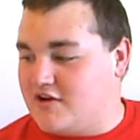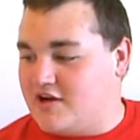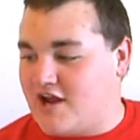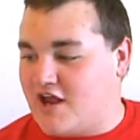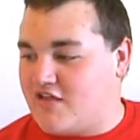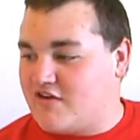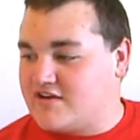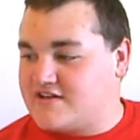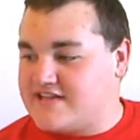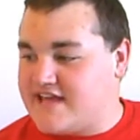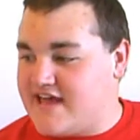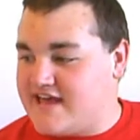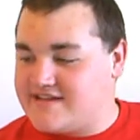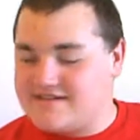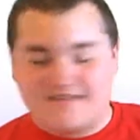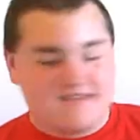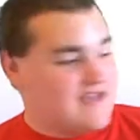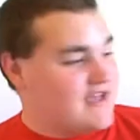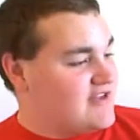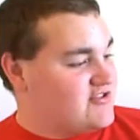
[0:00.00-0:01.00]
another
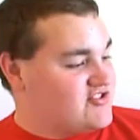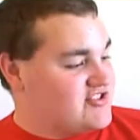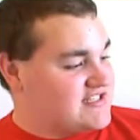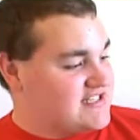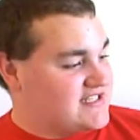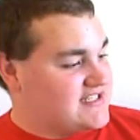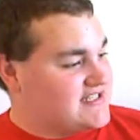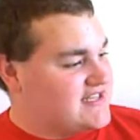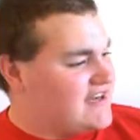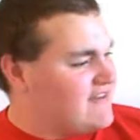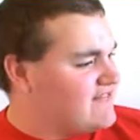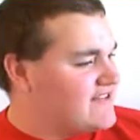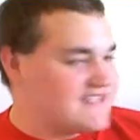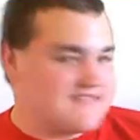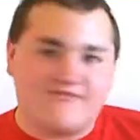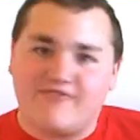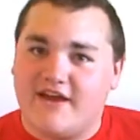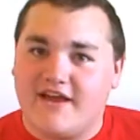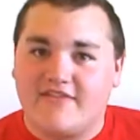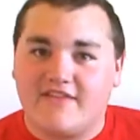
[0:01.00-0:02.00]
test just to see if this
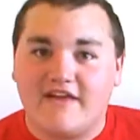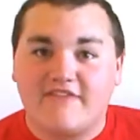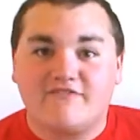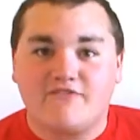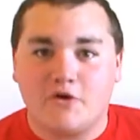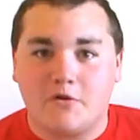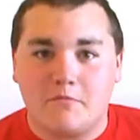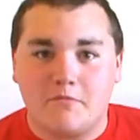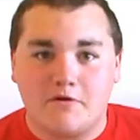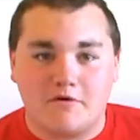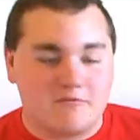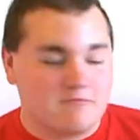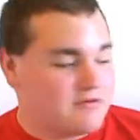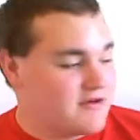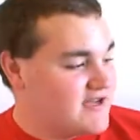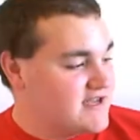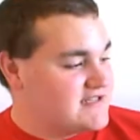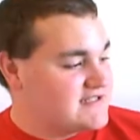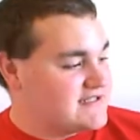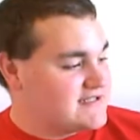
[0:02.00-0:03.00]
fan that Phil put in
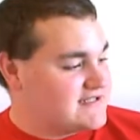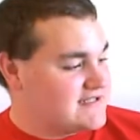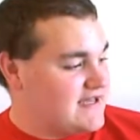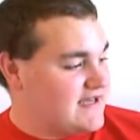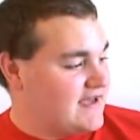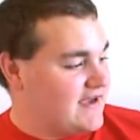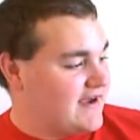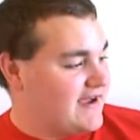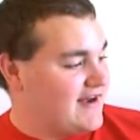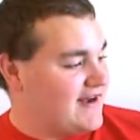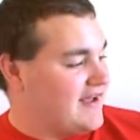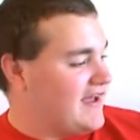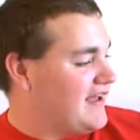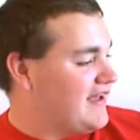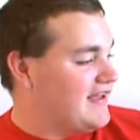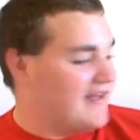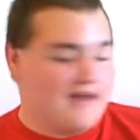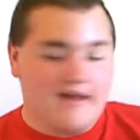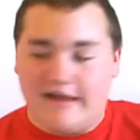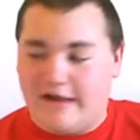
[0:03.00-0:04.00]
place is gonna
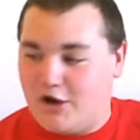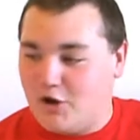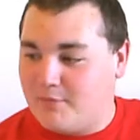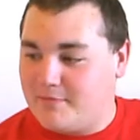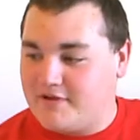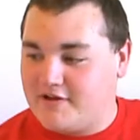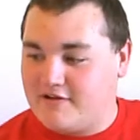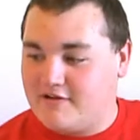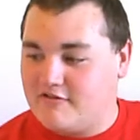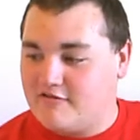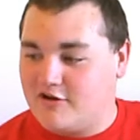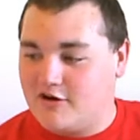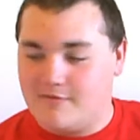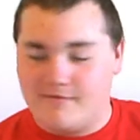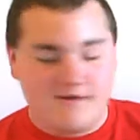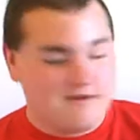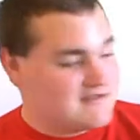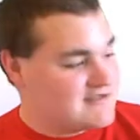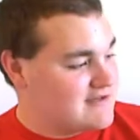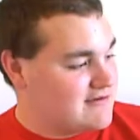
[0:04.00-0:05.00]
help it a little
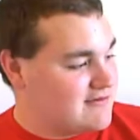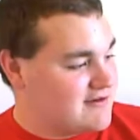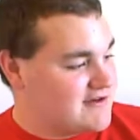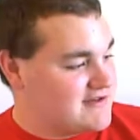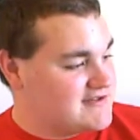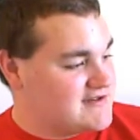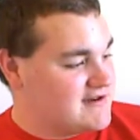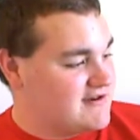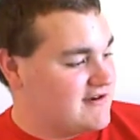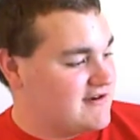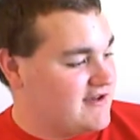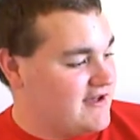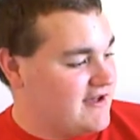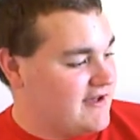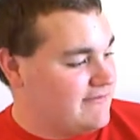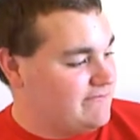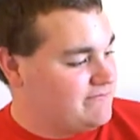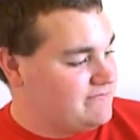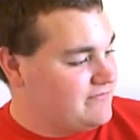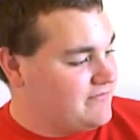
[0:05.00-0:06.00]
bit. So we're gonna turn it
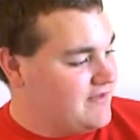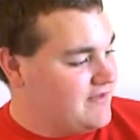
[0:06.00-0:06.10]
on.